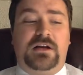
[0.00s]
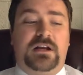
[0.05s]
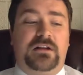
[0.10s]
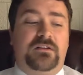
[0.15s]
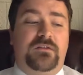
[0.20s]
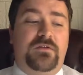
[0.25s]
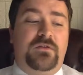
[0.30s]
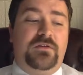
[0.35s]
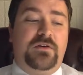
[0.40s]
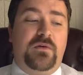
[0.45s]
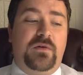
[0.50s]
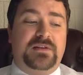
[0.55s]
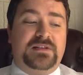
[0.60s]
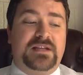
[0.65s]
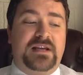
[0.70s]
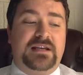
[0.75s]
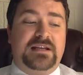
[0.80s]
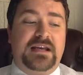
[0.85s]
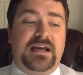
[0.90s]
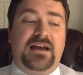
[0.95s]
because if you do,
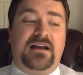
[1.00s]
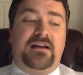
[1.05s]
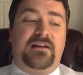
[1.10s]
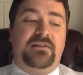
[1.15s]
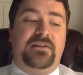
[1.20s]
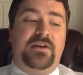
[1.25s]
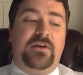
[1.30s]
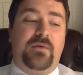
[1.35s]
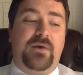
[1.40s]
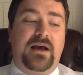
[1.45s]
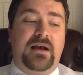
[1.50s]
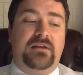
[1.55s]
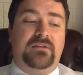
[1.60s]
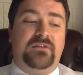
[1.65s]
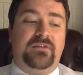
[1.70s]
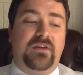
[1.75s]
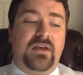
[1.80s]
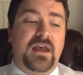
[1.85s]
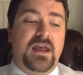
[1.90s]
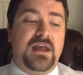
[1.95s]
it's an attack on the
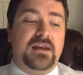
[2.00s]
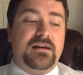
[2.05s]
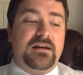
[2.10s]
U.S.